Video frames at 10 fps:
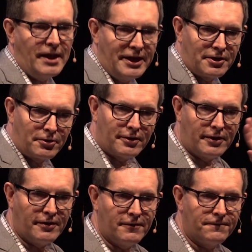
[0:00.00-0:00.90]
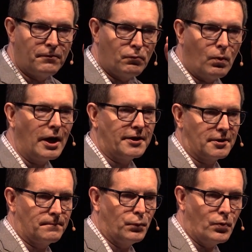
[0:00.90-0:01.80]
meter of
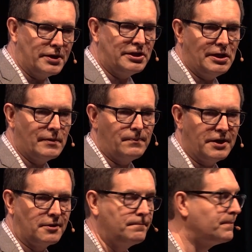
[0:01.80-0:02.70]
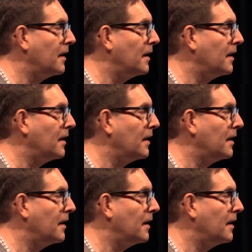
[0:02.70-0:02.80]
water, 1 cubic meter,